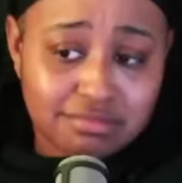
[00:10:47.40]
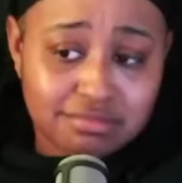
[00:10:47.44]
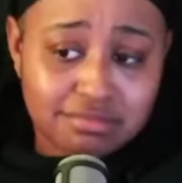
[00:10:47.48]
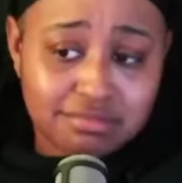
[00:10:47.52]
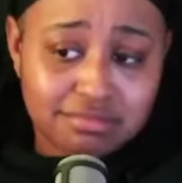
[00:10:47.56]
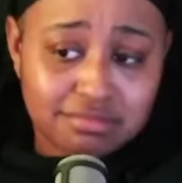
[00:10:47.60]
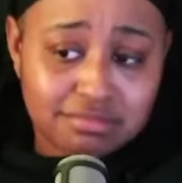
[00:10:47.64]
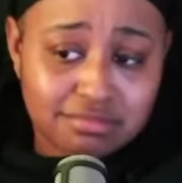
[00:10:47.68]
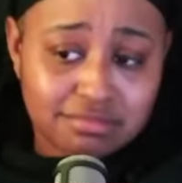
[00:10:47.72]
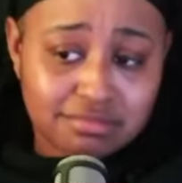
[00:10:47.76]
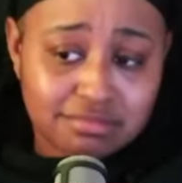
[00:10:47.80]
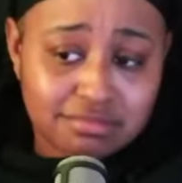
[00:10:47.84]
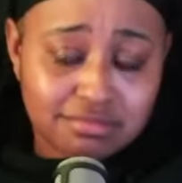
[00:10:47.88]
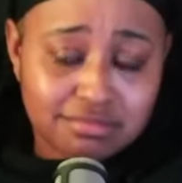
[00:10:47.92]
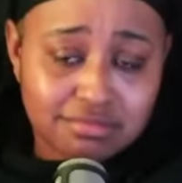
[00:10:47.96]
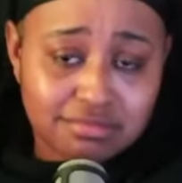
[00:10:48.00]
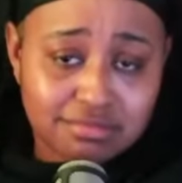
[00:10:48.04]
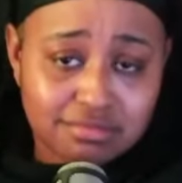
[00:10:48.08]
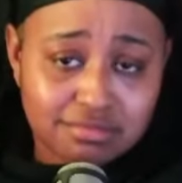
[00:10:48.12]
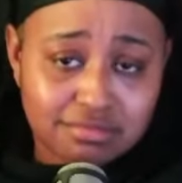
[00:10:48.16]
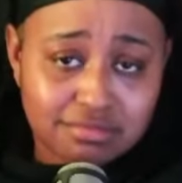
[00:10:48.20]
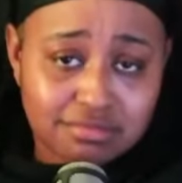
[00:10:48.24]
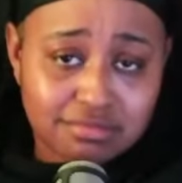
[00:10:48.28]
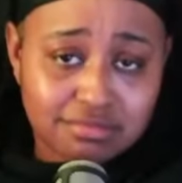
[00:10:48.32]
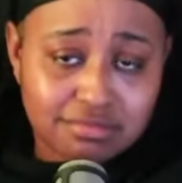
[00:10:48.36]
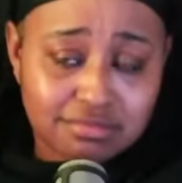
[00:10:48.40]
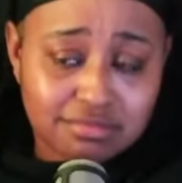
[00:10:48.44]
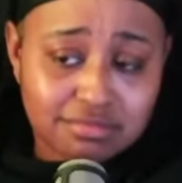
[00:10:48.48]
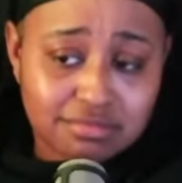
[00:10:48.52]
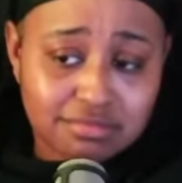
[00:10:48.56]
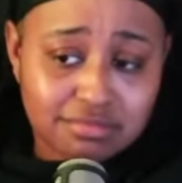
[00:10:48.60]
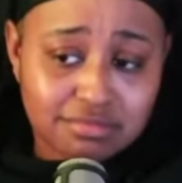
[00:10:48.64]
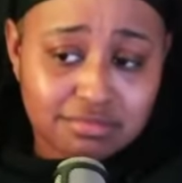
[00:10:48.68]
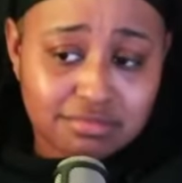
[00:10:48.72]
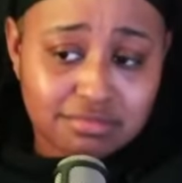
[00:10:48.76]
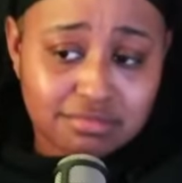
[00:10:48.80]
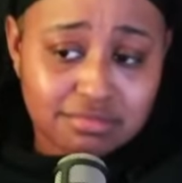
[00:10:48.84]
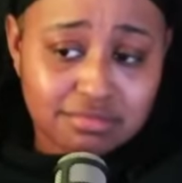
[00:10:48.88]

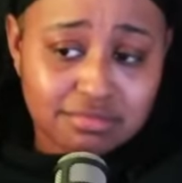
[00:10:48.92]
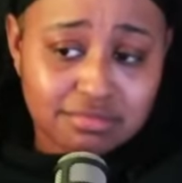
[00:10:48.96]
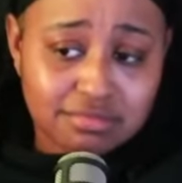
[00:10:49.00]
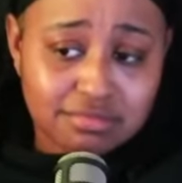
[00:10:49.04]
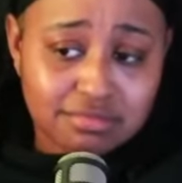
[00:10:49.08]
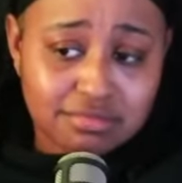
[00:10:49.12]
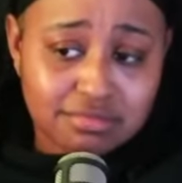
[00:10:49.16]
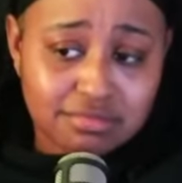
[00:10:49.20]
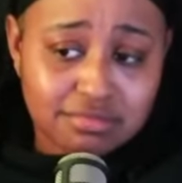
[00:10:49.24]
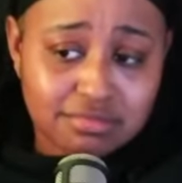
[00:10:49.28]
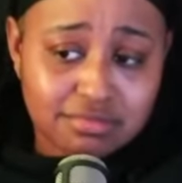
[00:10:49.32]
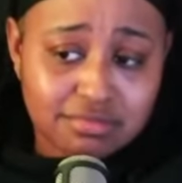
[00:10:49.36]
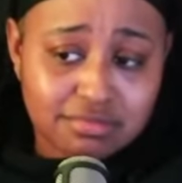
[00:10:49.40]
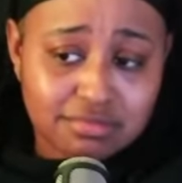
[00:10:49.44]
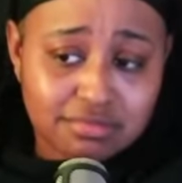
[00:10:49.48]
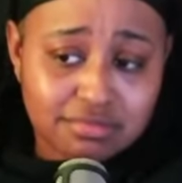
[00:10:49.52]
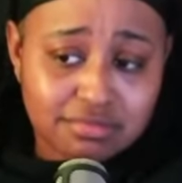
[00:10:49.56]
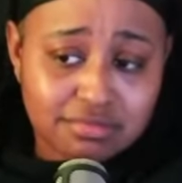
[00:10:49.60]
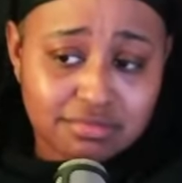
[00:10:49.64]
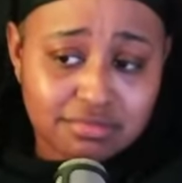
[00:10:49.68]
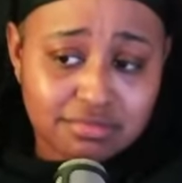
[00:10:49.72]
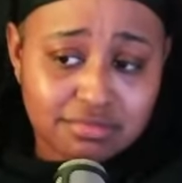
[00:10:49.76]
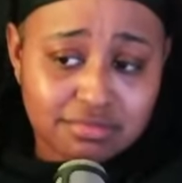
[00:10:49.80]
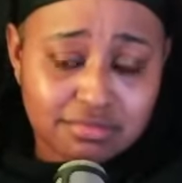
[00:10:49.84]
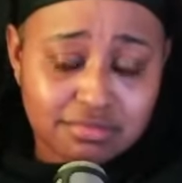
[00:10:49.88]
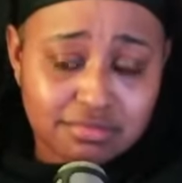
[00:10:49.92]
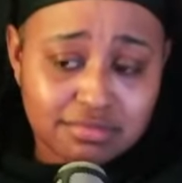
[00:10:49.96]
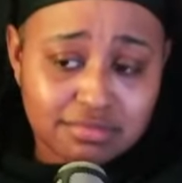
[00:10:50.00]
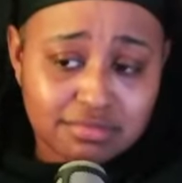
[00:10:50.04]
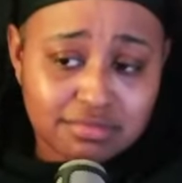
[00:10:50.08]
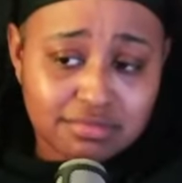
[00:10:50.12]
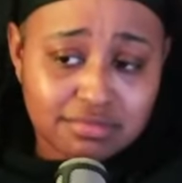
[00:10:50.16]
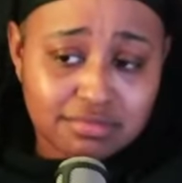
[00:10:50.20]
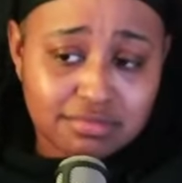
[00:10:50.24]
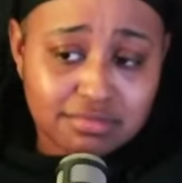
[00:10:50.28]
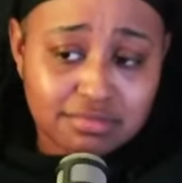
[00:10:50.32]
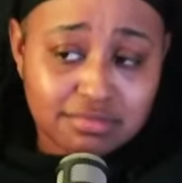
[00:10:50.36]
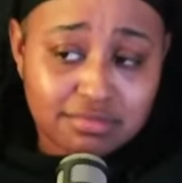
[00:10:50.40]

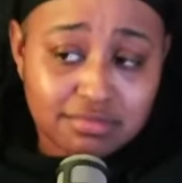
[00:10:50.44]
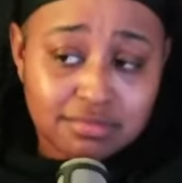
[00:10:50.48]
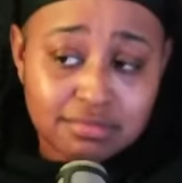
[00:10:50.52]
(silence)